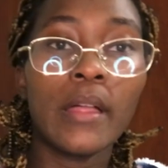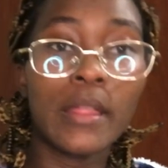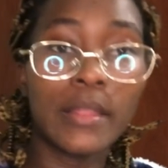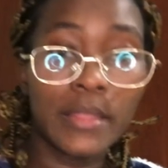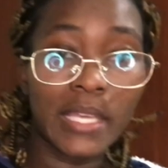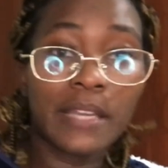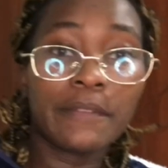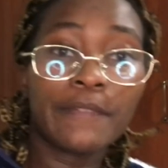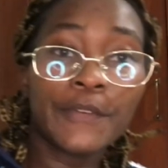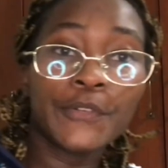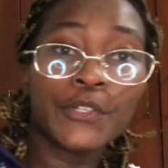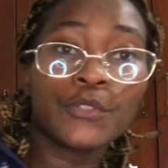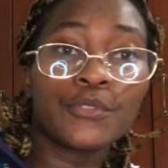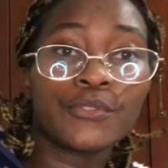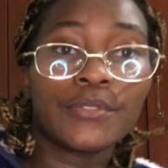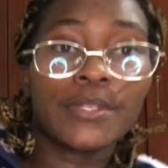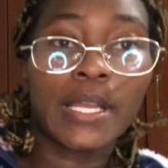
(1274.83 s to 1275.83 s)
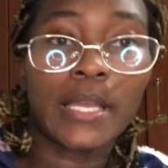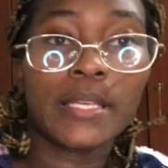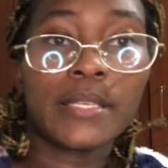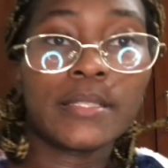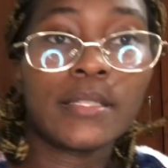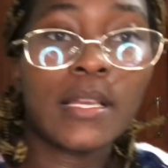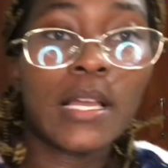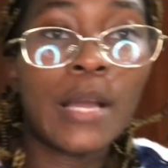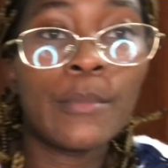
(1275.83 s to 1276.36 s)
They are very good guys.
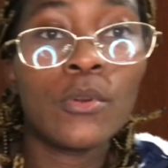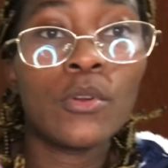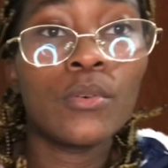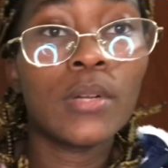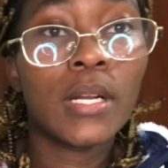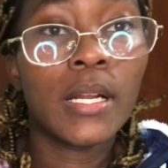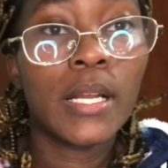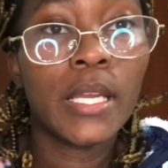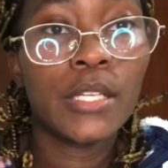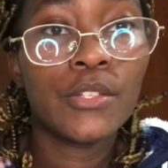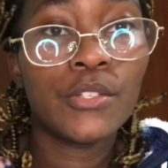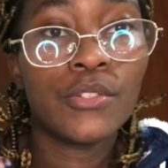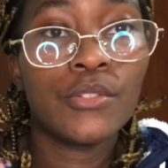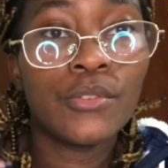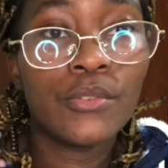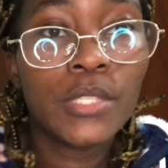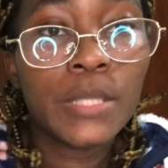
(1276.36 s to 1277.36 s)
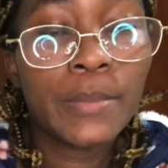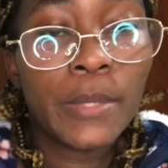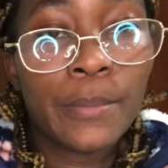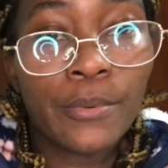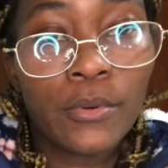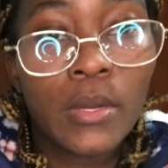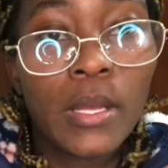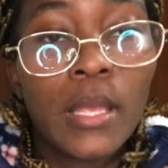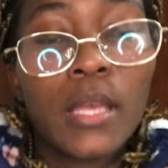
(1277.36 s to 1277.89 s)
I'm not gonna lie to you. Those
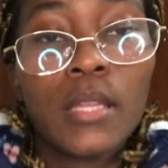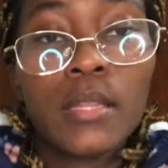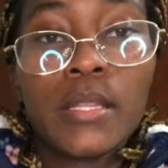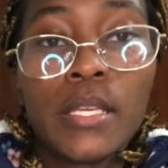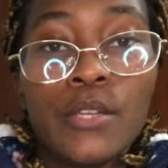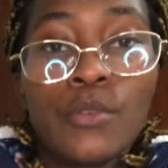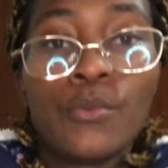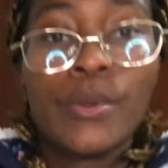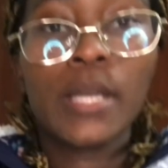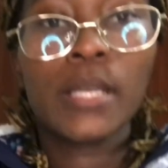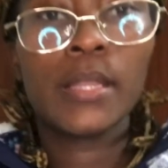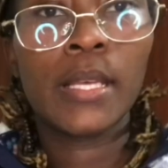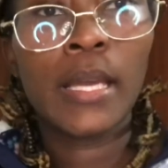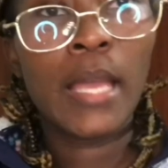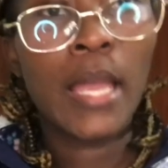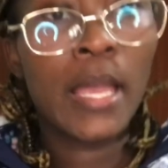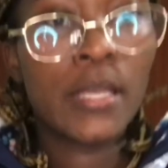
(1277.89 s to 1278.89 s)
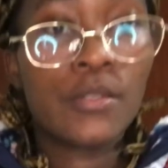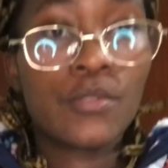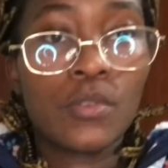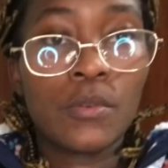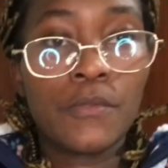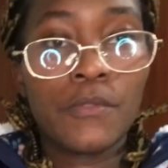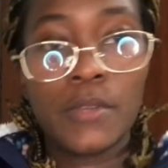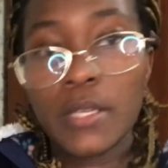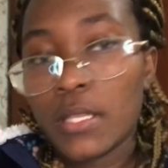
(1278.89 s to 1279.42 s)
people, they work their ass off
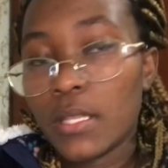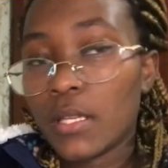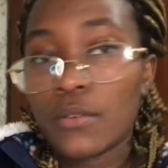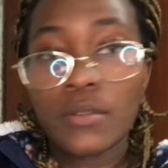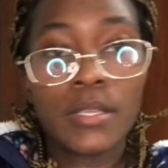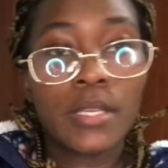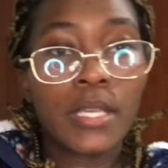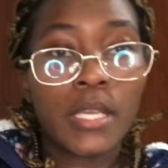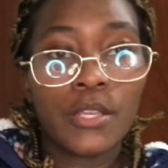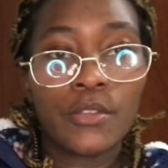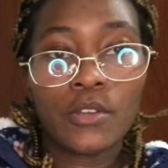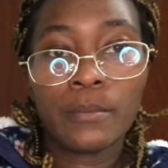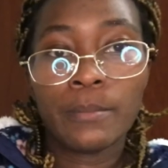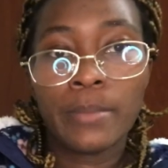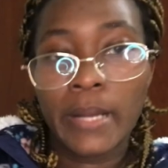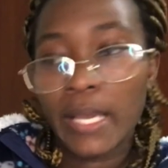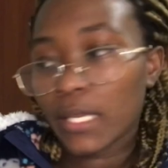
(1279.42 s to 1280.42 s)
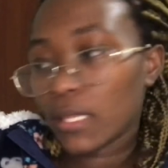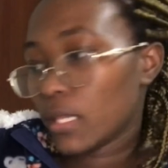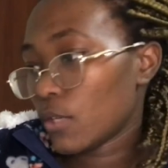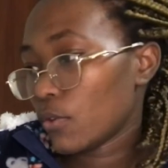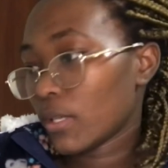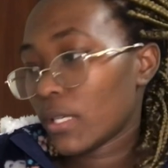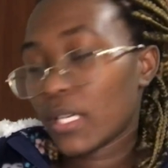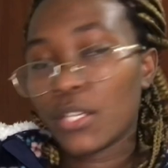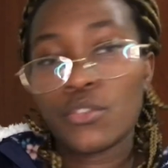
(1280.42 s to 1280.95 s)
here. They don't care you're black. They
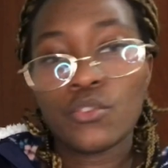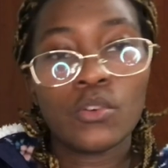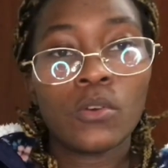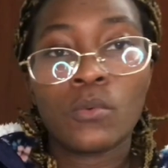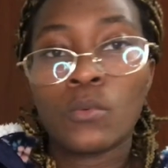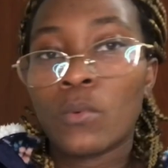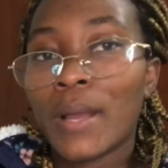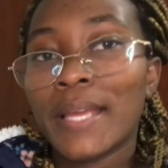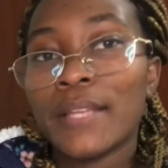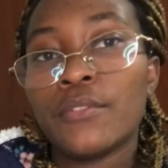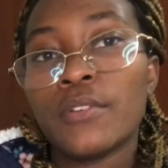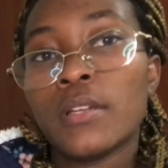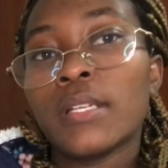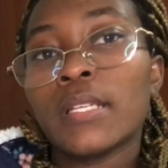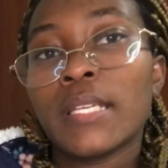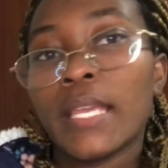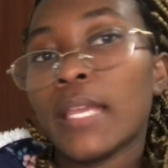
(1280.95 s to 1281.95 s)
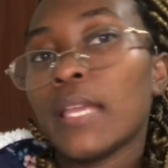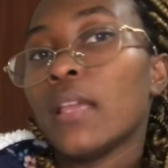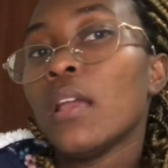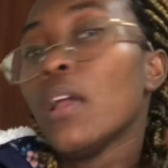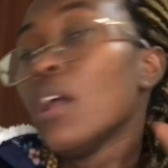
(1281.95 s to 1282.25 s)
don't care you're white. They don't care